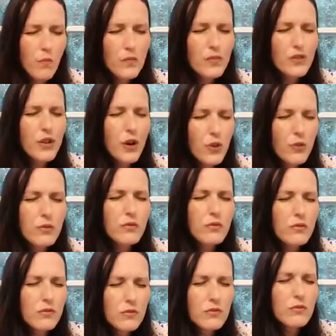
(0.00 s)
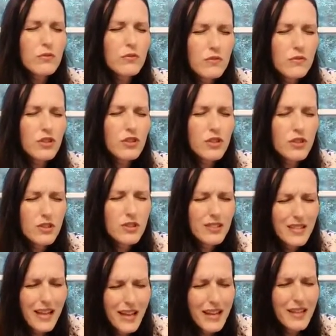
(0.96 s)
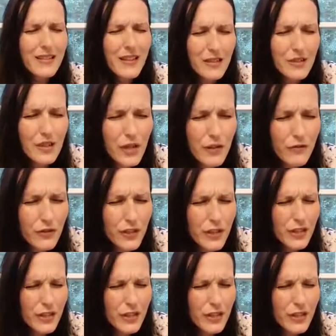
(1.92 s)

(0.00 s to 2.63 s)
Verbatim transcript: don't just stay in that suffering?